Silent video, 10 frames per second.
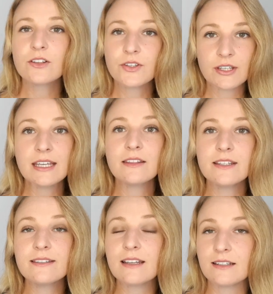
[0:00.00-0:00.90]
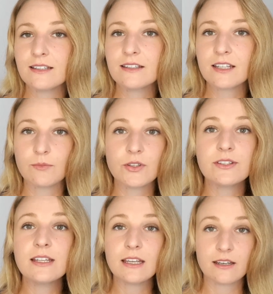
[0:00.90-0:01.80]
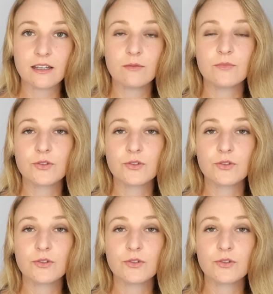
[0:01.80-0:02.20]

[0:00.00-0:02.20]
So here in this sentence, I'm using the idiom